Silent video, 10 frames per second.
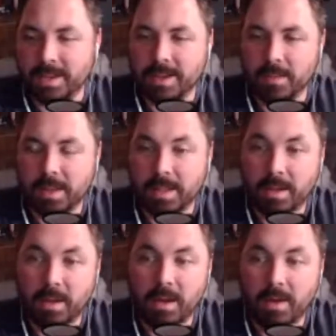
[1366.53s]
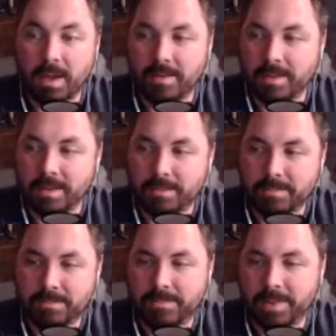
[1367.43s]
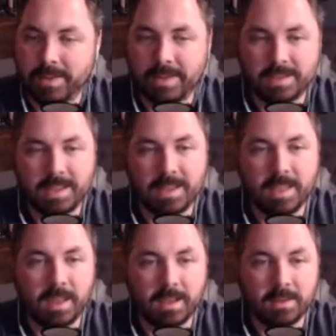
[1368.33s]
talking about like, oh, I have a PVC thing,